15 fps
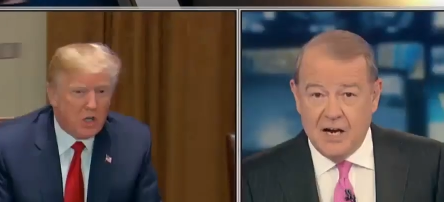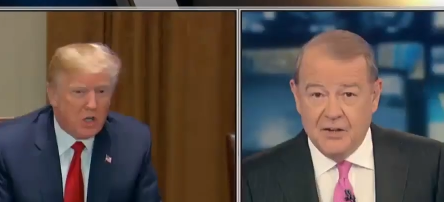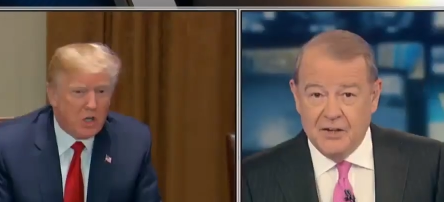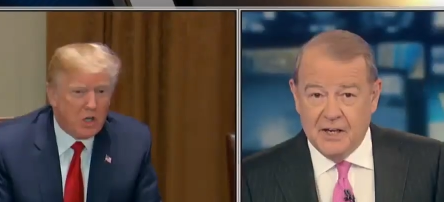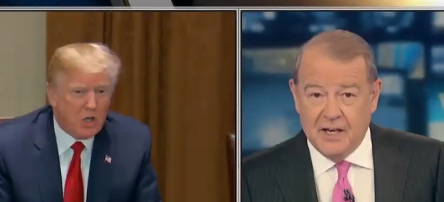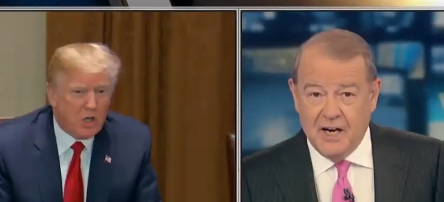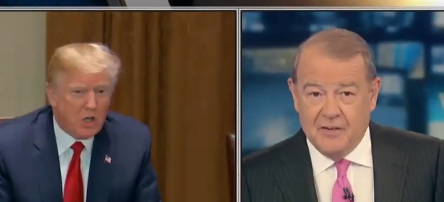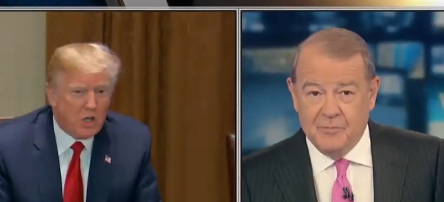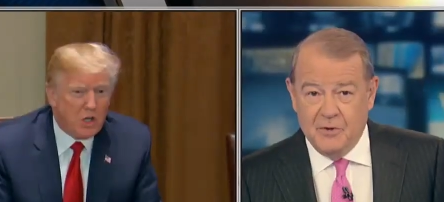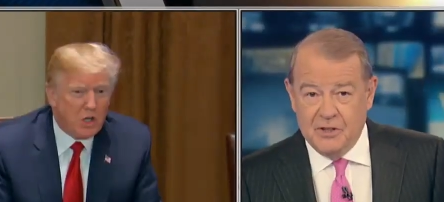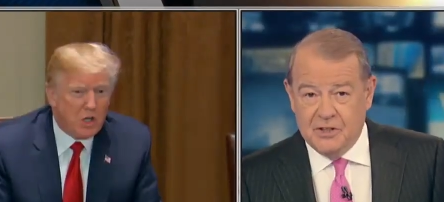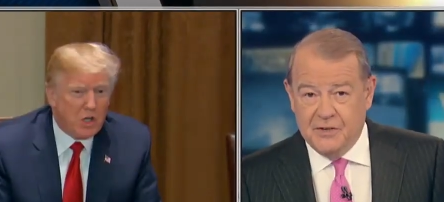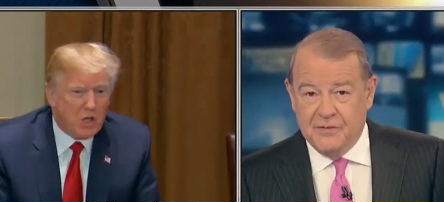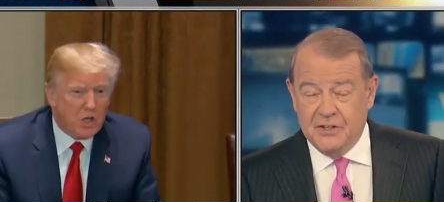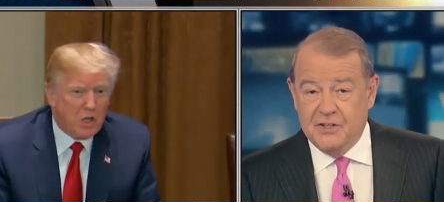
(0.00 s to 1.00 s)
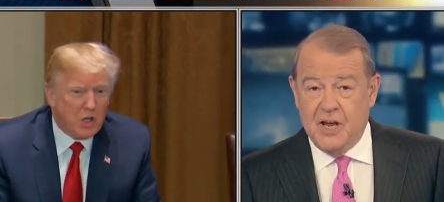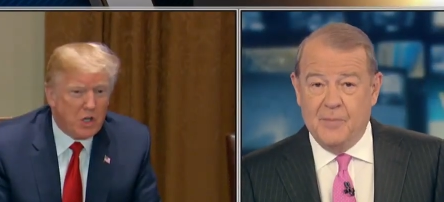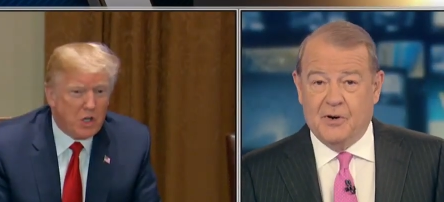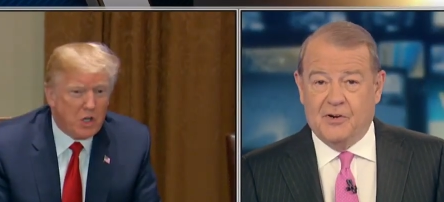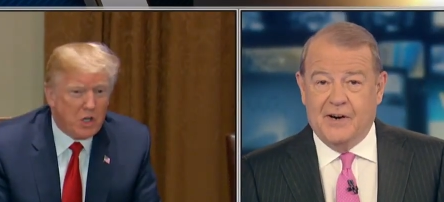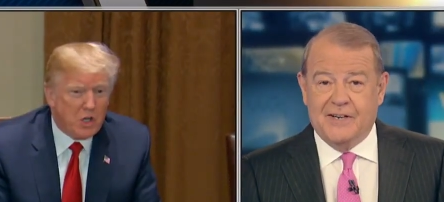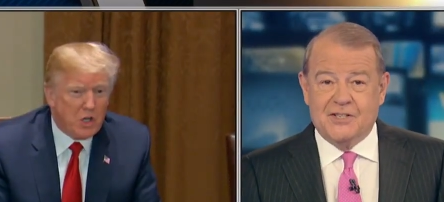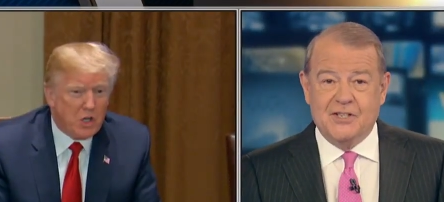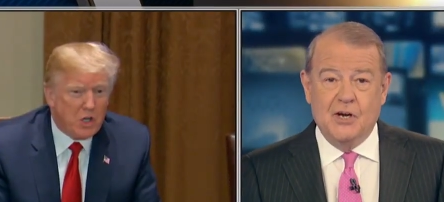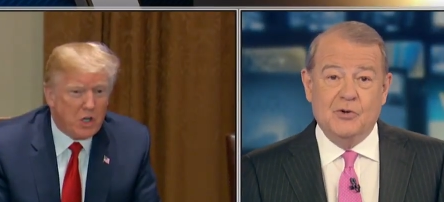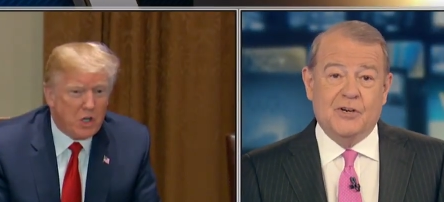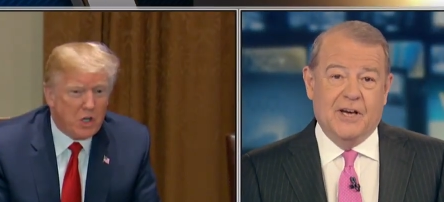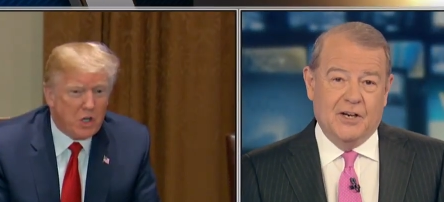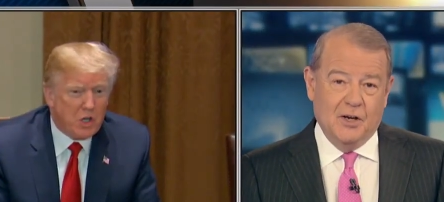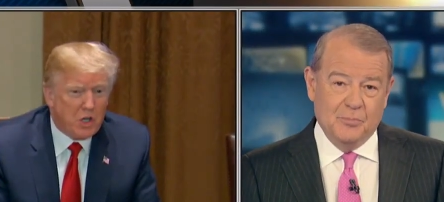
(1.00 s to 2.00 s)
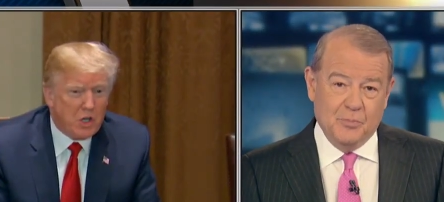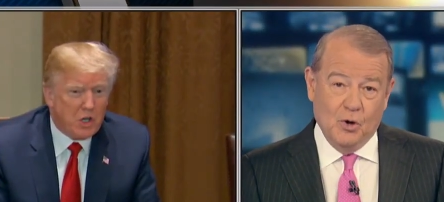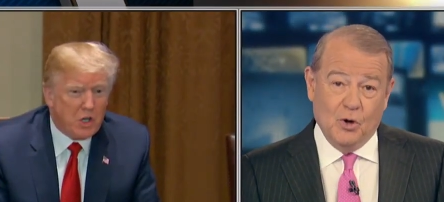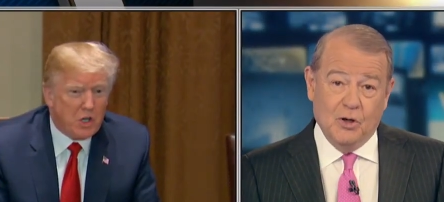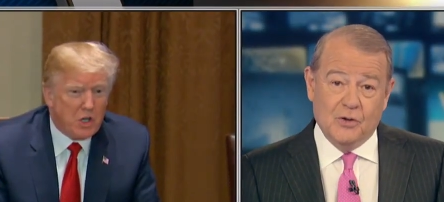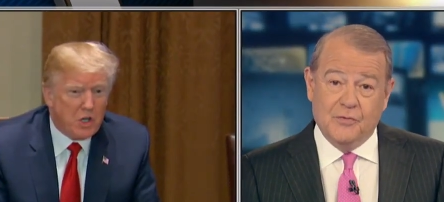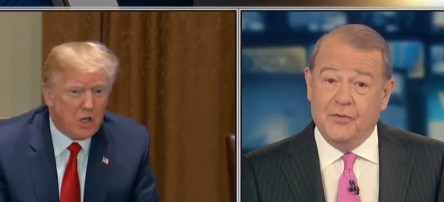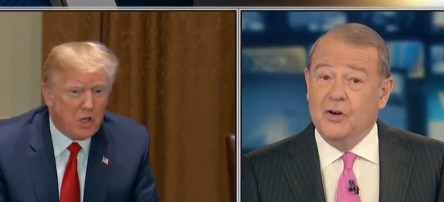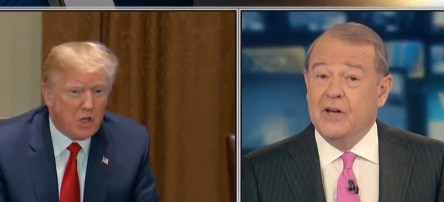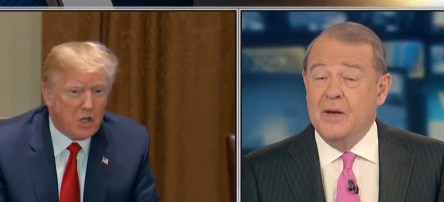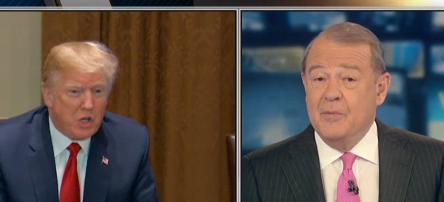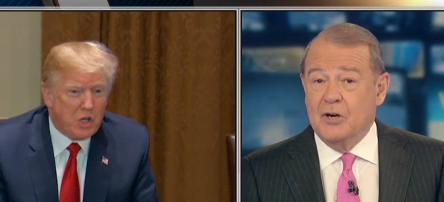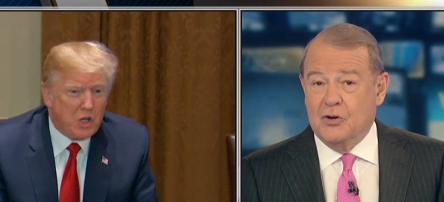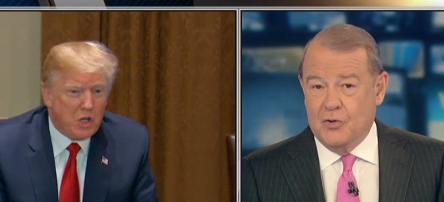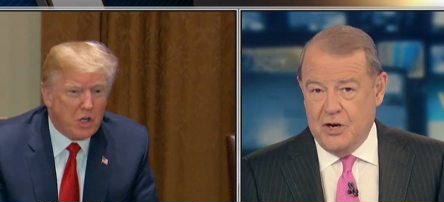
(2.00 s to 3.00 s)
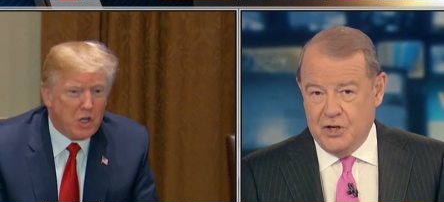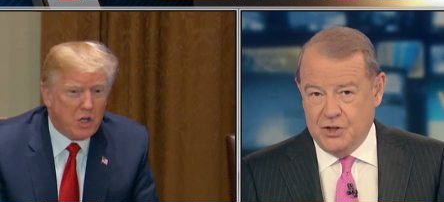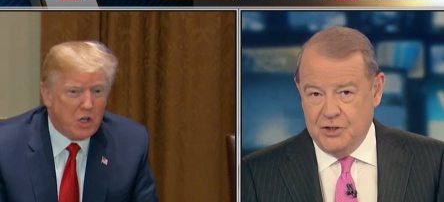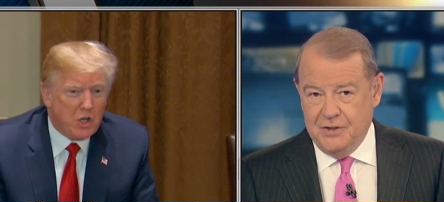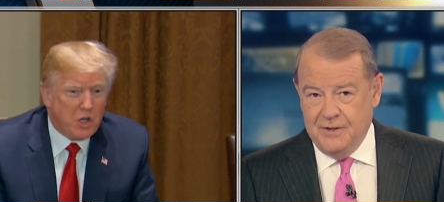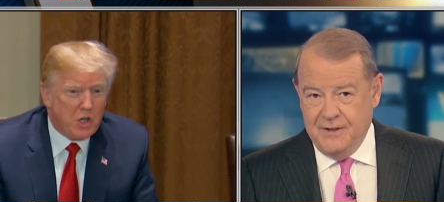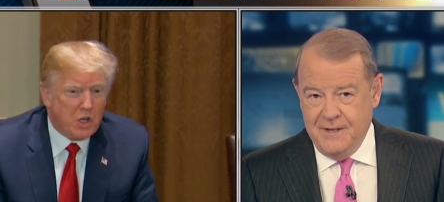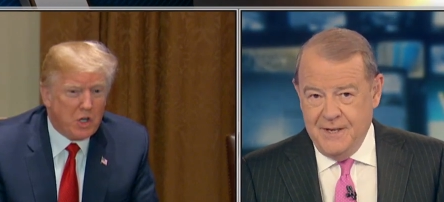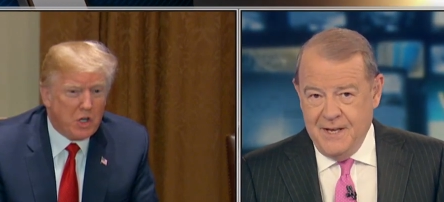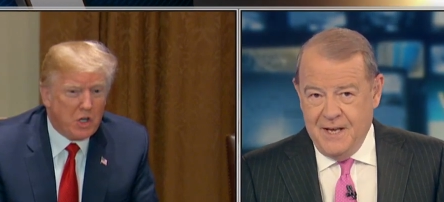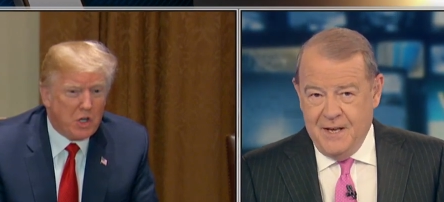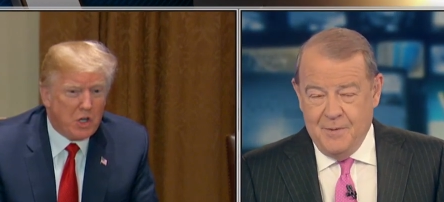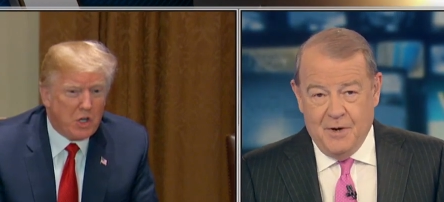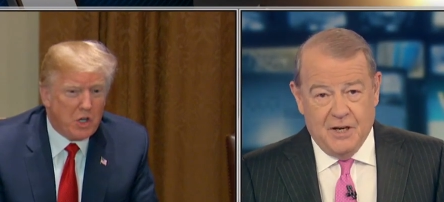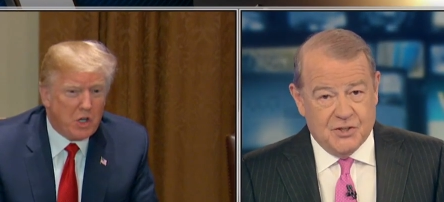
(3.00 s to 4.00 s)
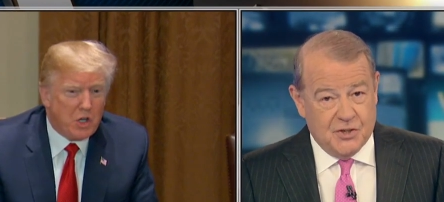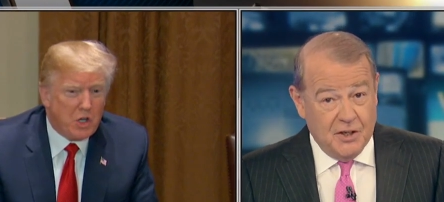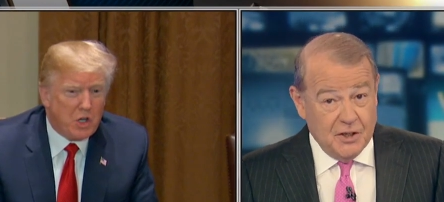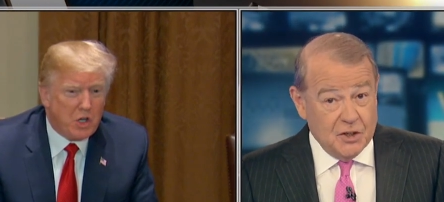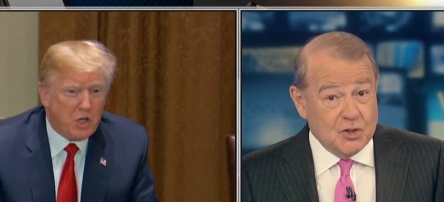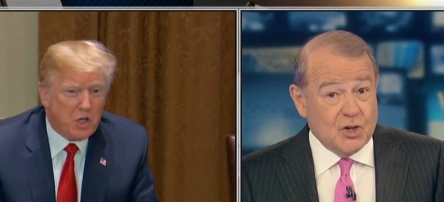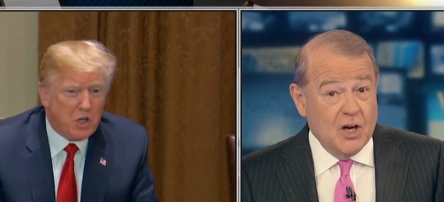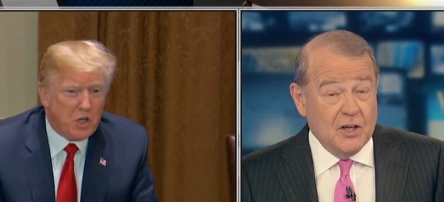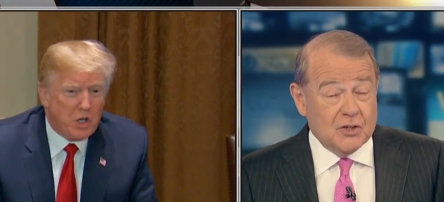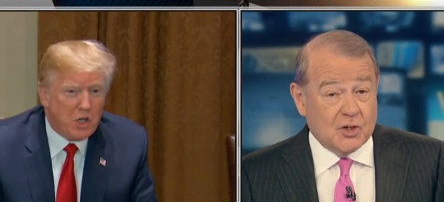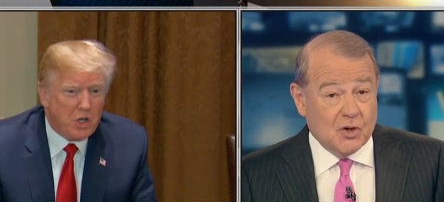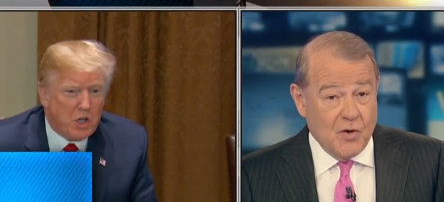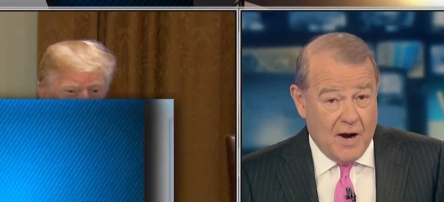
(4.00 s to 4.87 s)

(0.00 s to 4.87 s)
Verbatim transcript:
Speaker 1: down the government if the Democrats don't get on board for immigration. Uh, Senator Charles